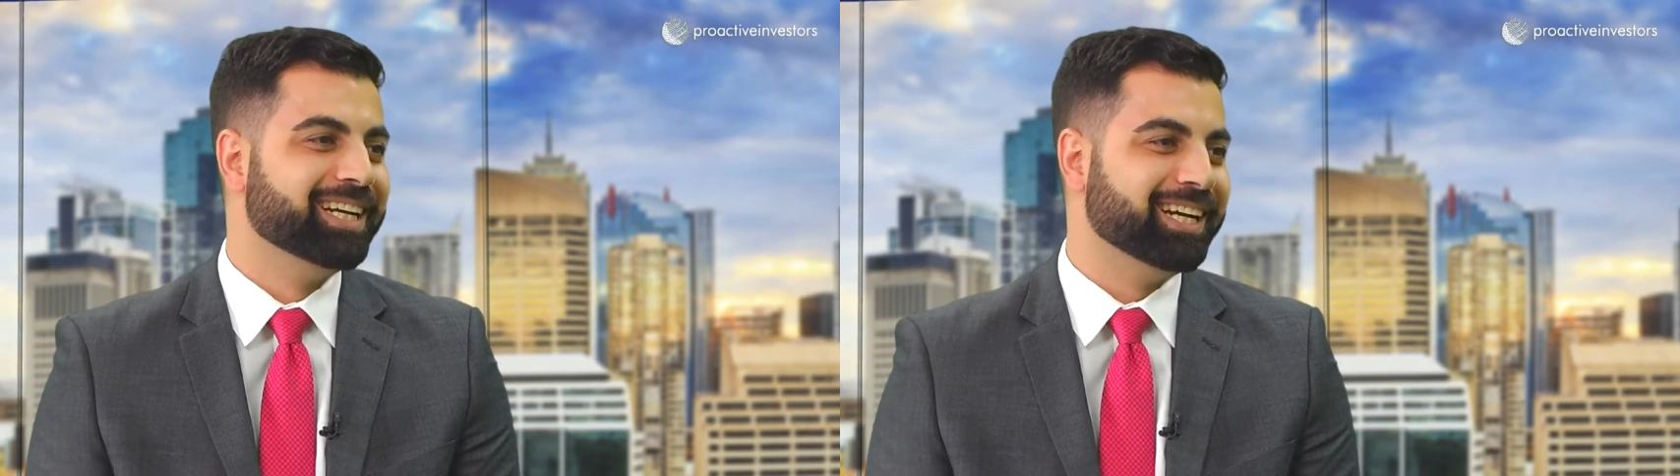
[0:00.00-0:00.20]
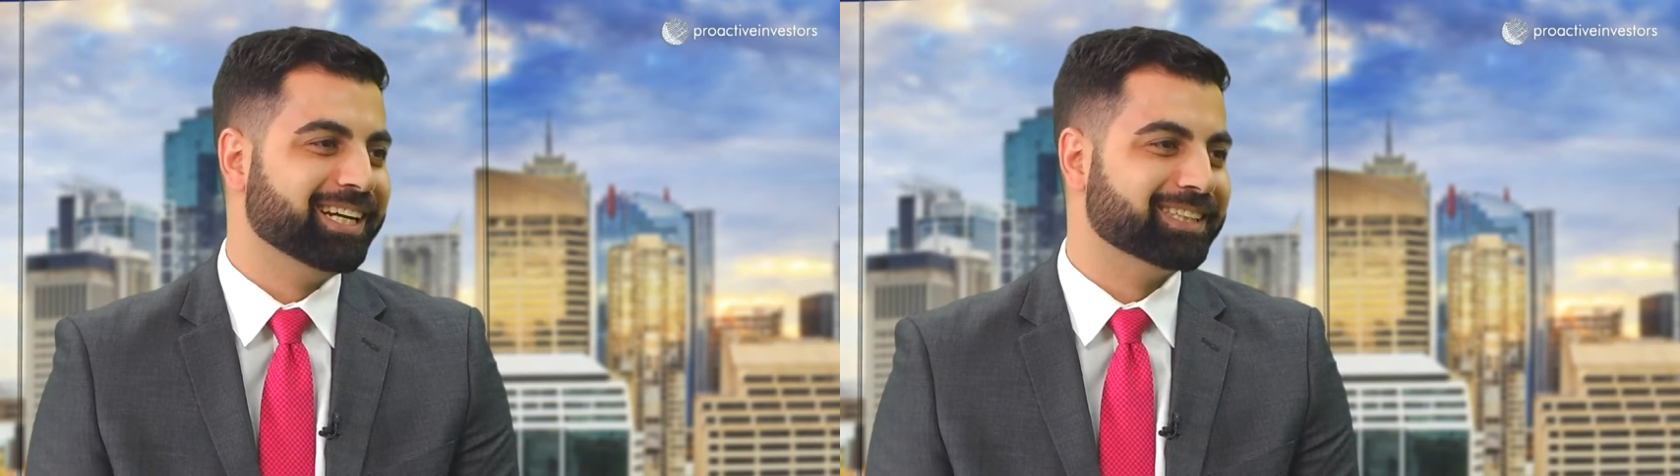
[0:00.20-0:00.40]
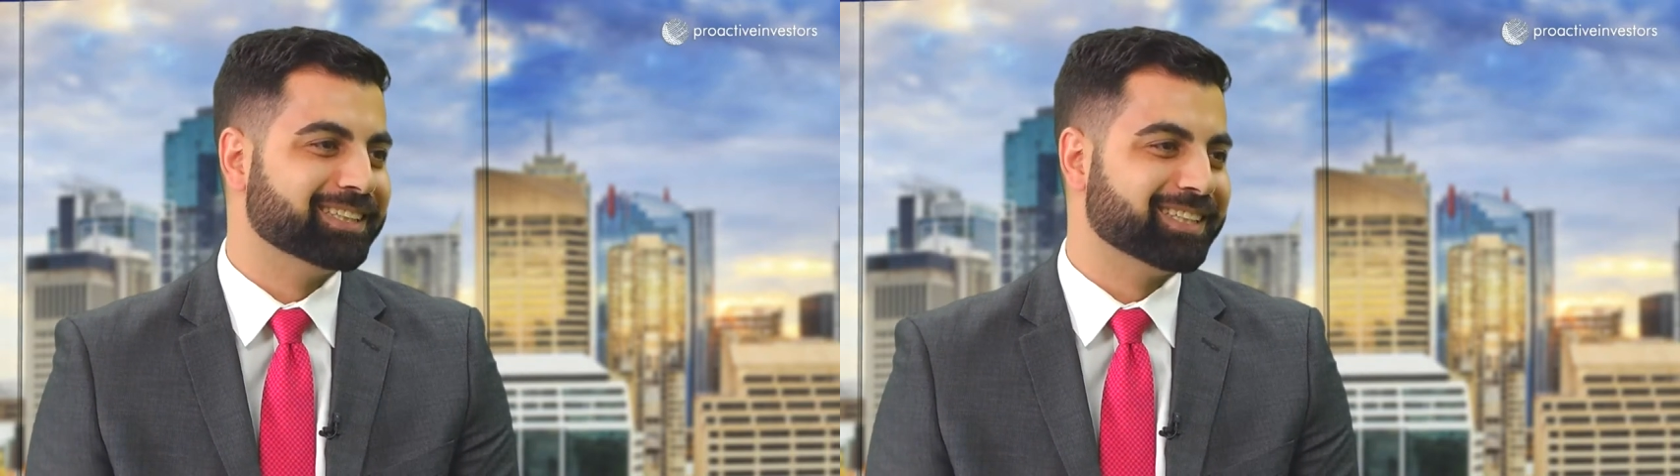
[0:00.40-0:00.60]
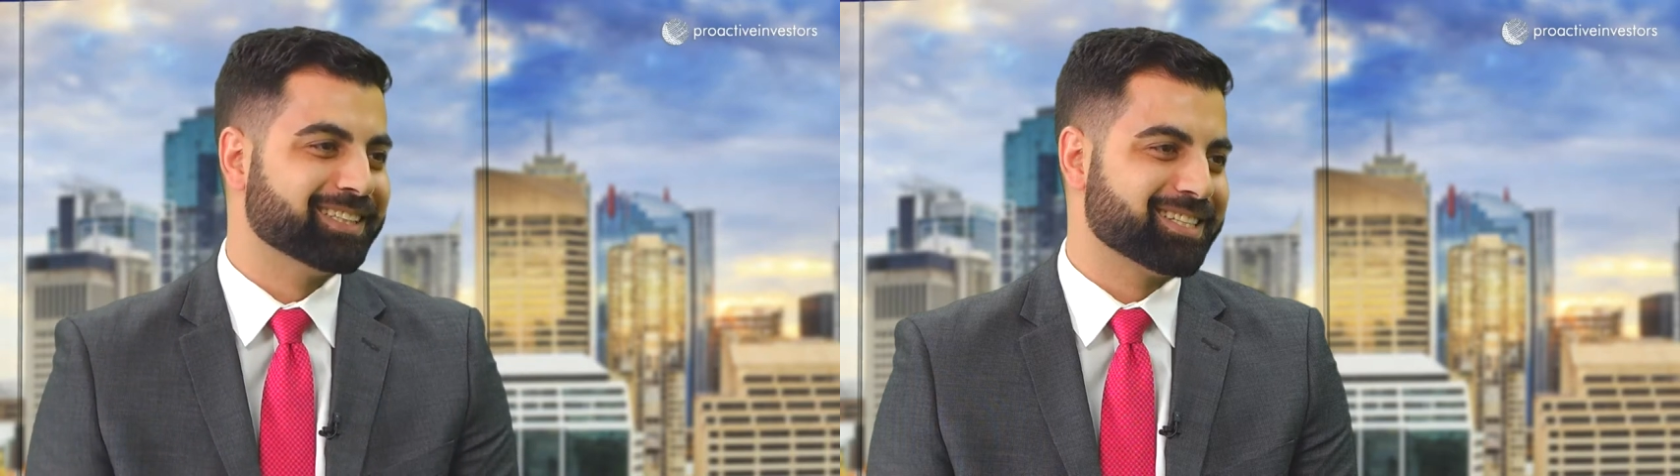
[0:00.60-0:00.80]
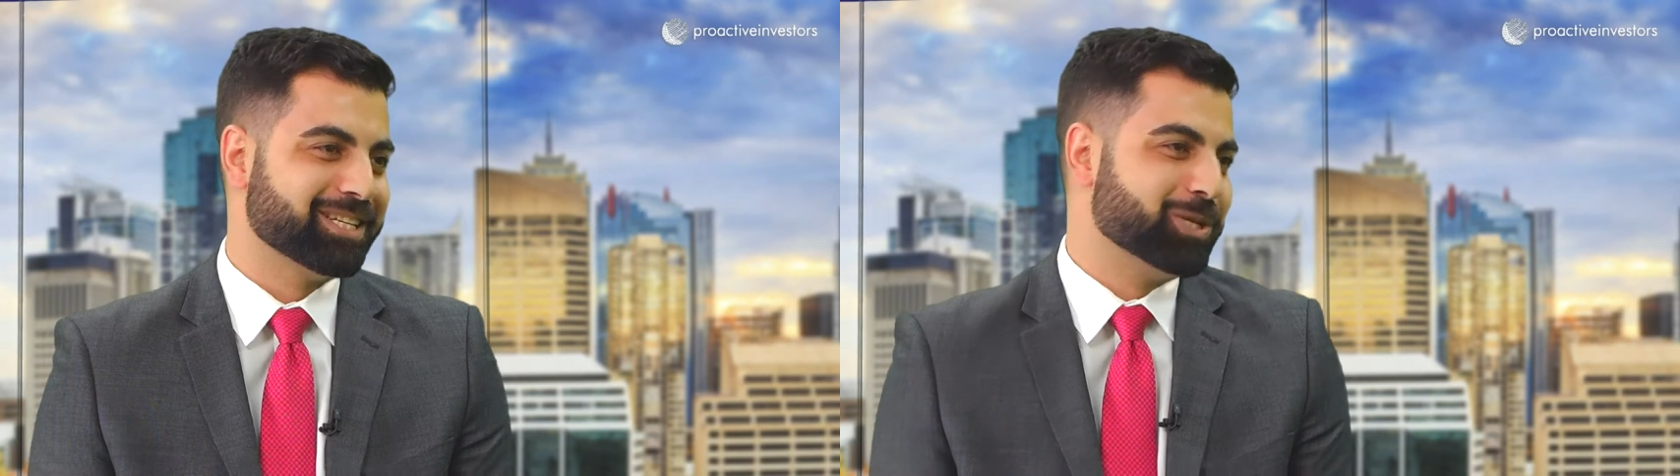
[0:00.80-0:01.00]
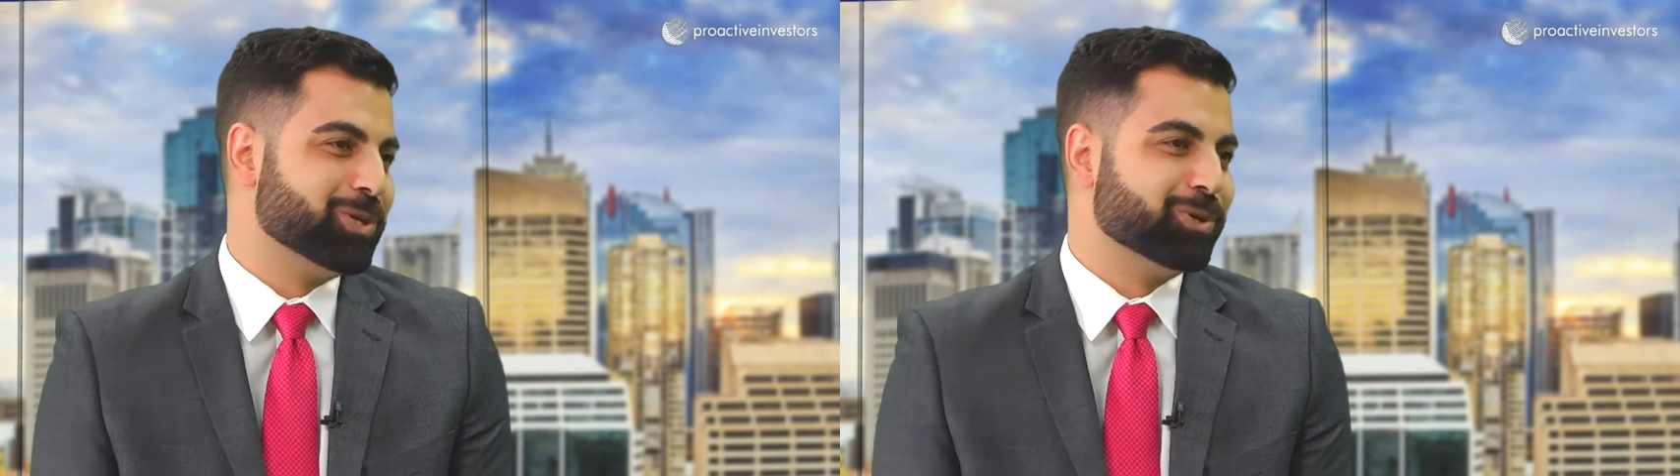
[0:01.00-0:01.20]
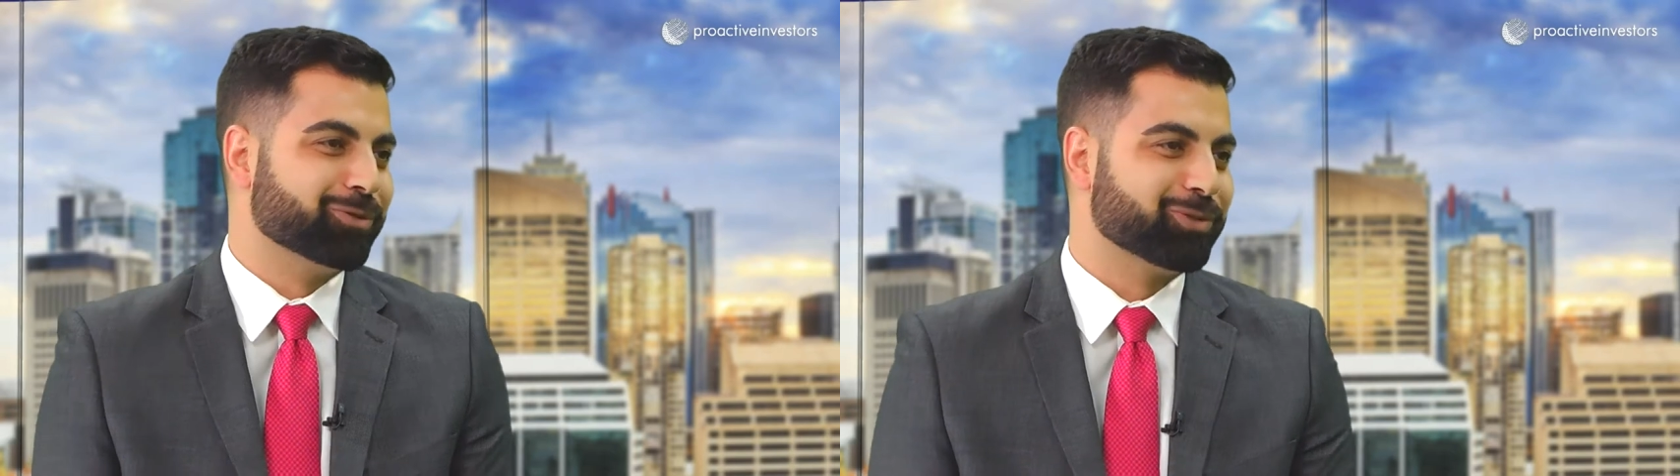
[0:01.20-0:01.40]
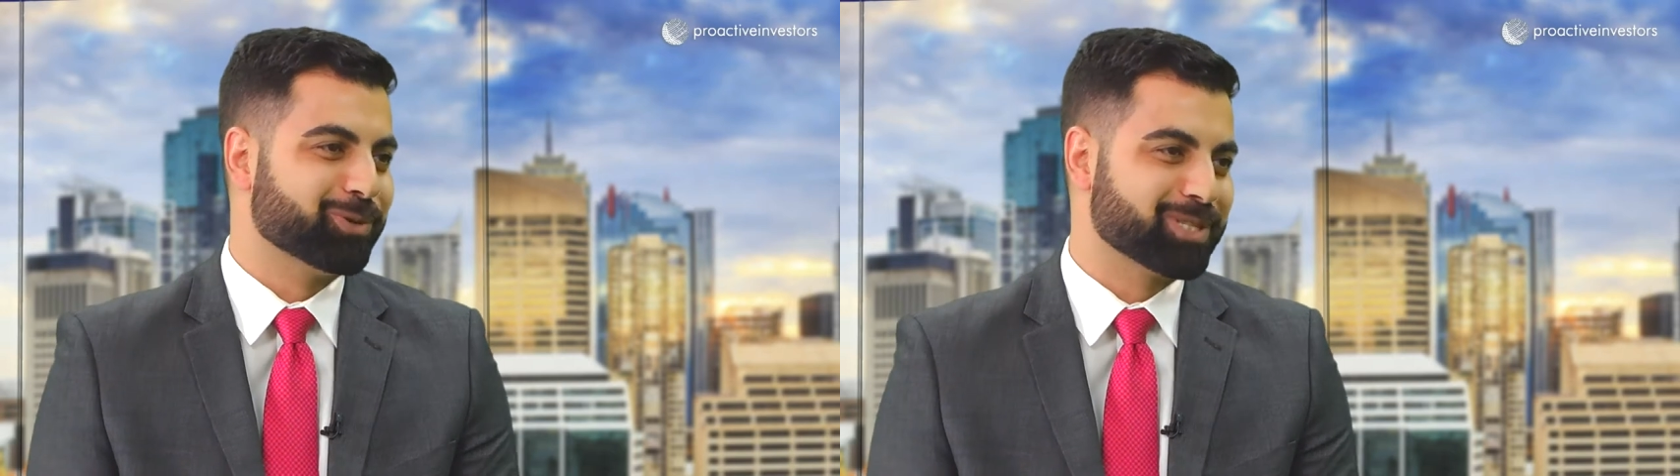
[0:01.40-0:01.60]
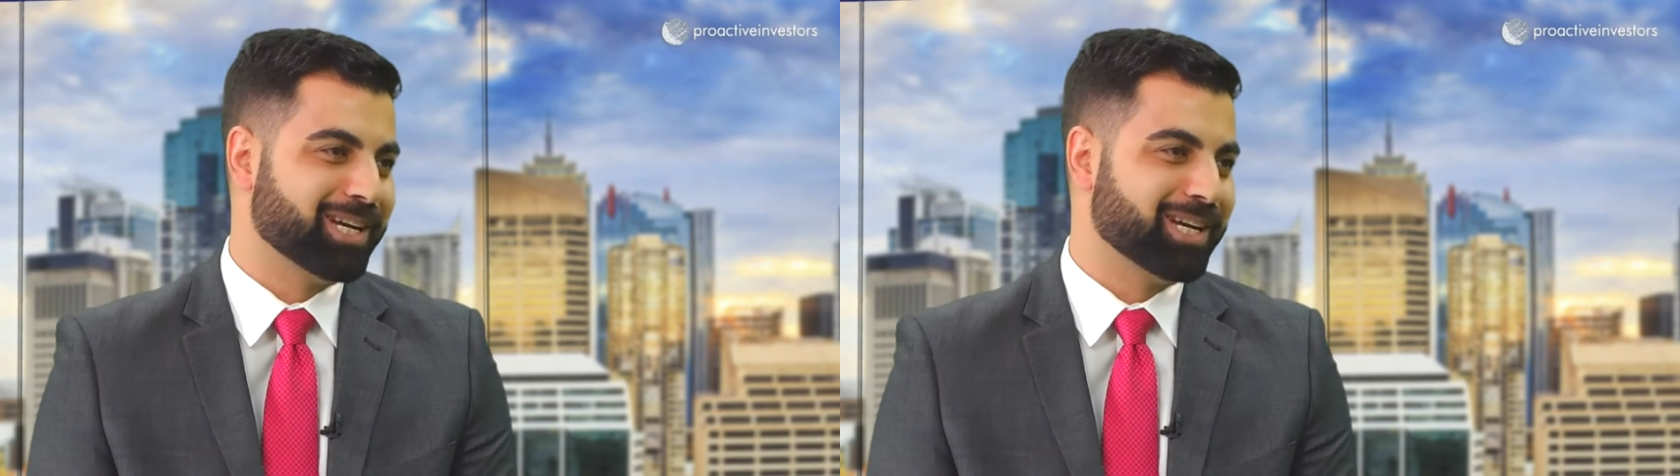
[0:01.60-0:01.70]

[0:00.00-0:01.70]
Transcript: and uh, the CQ, of course,